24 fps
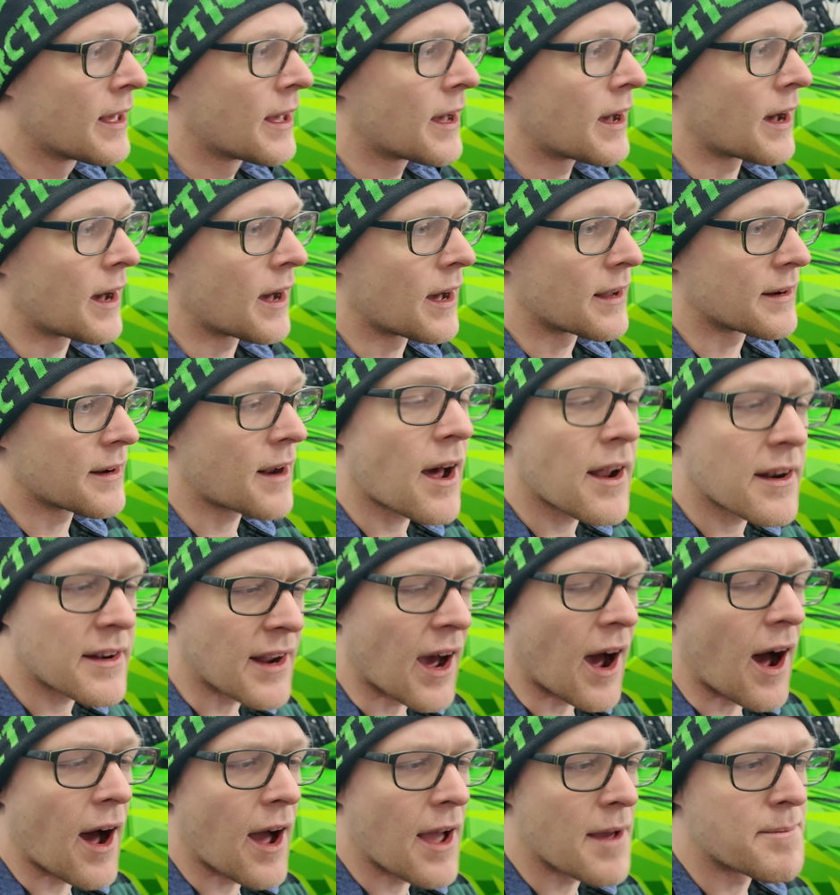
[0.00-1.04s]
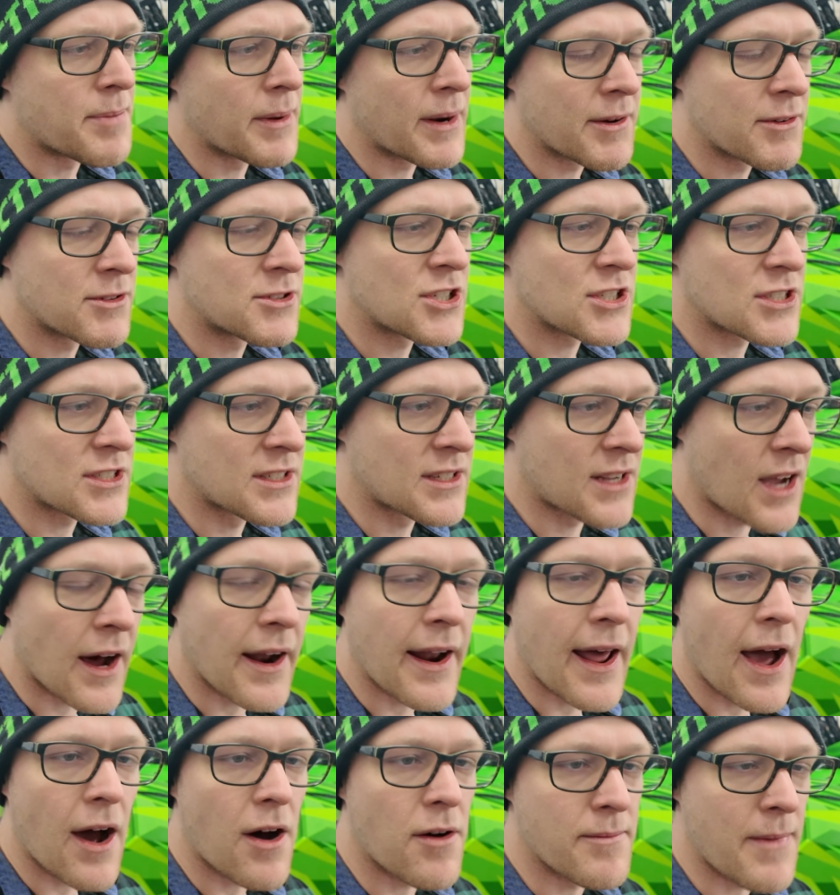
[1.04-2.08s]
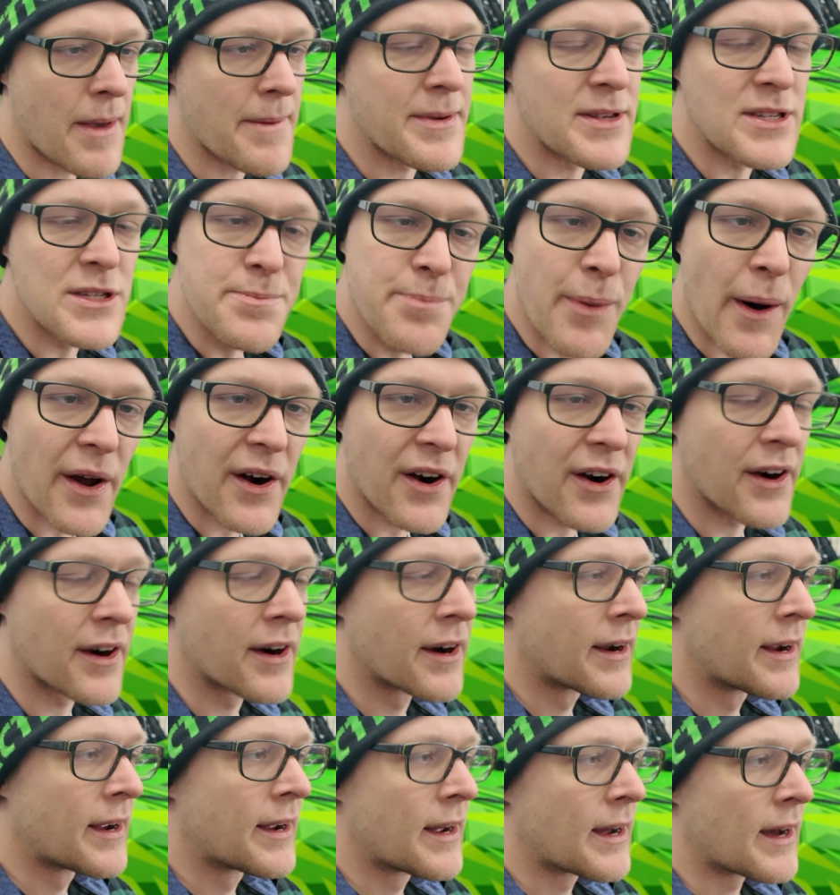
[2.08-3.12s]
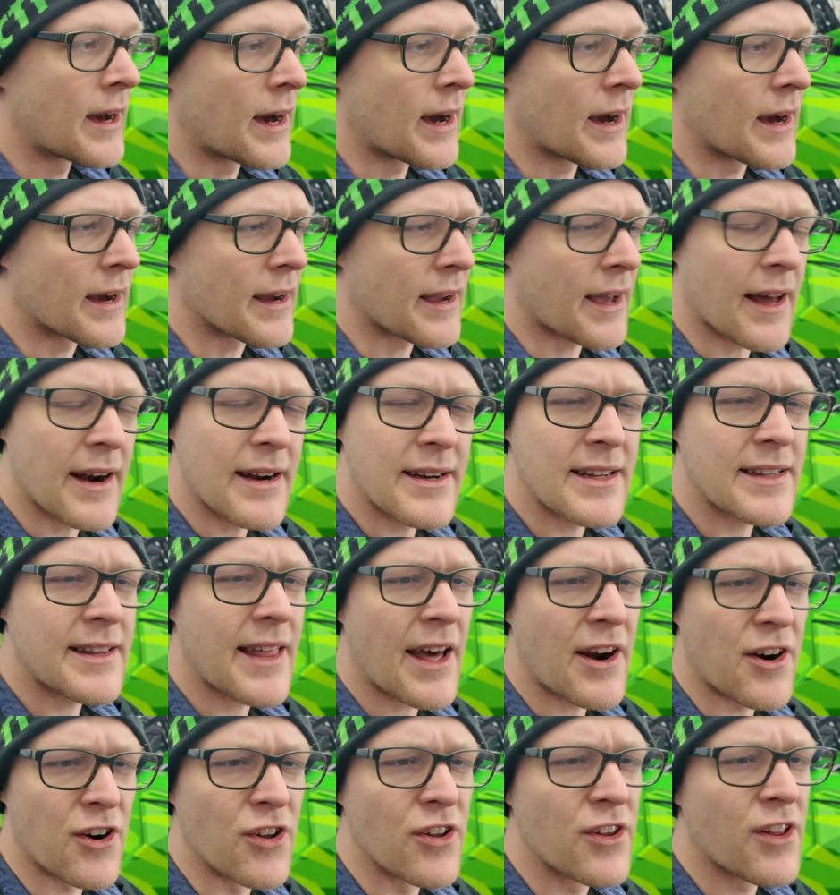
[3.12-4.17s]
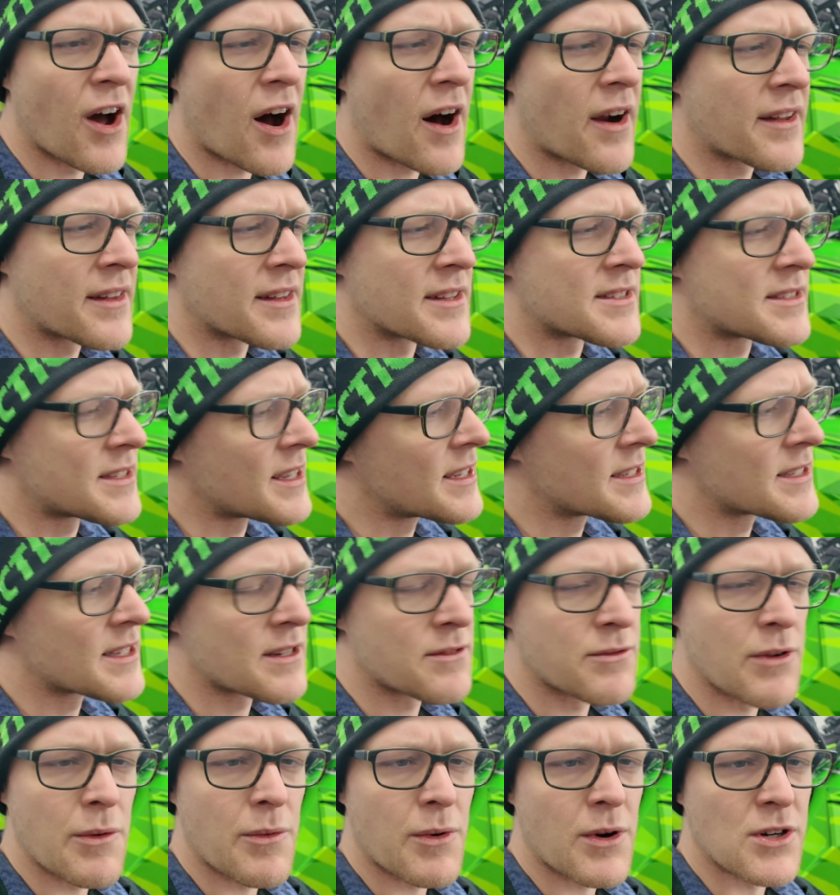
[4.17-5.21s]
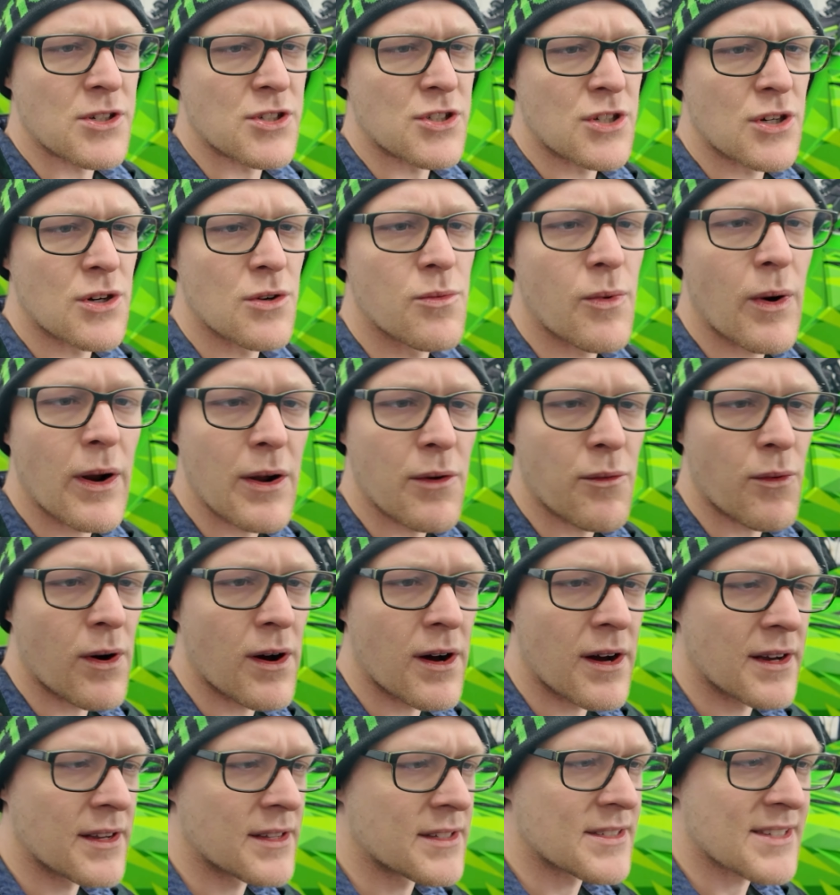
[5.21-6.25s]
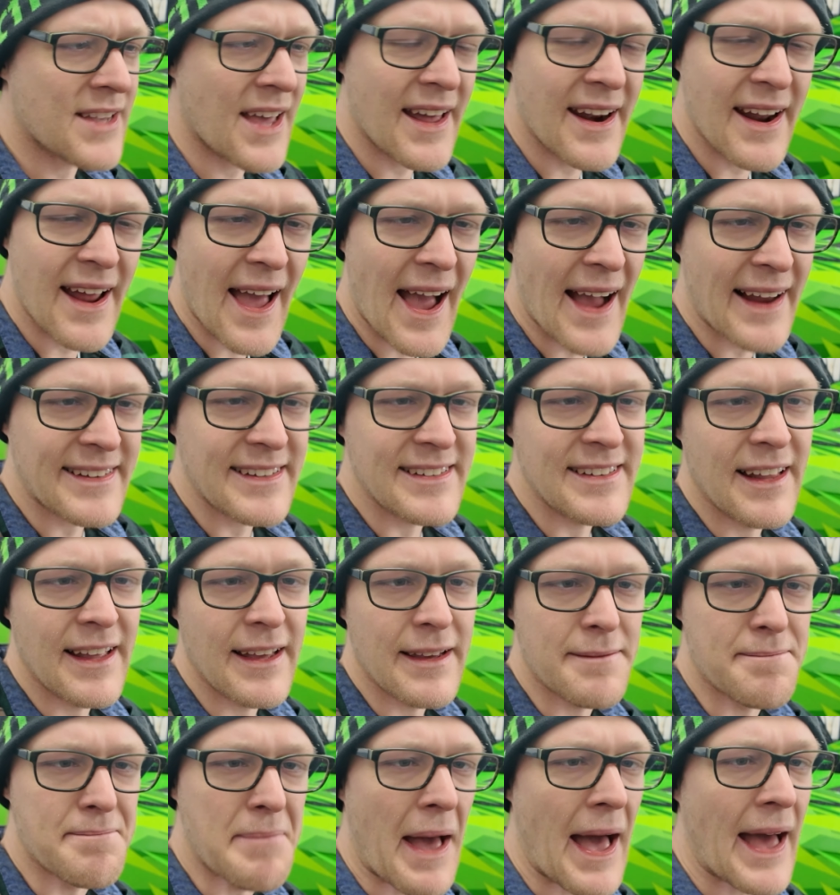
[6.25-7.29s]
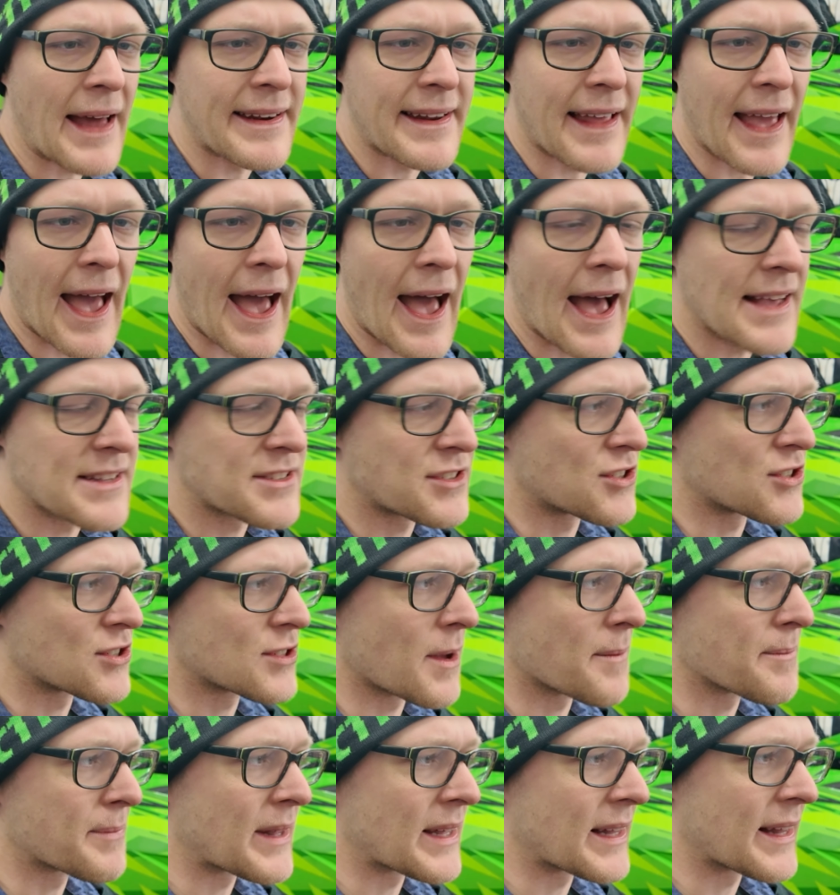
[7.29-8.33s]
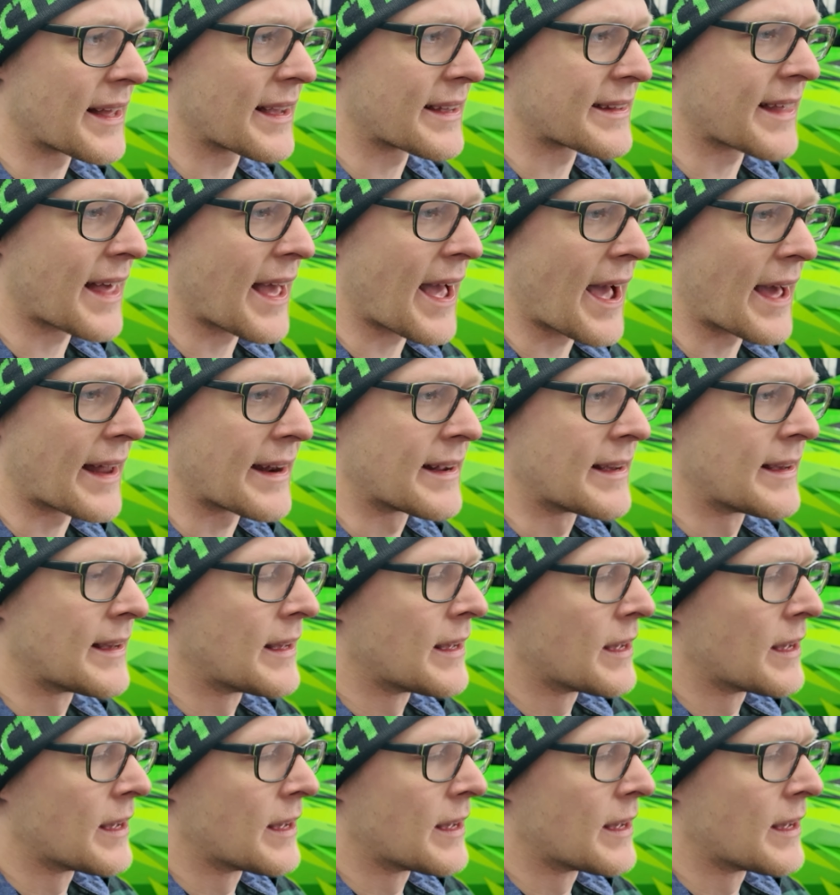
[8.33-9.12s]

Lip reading: Not die, but it would just cut out, maybe sputter. Kind of did that early on in the season. We weren't sure what it was. Kind of acted like bad gas or something like that.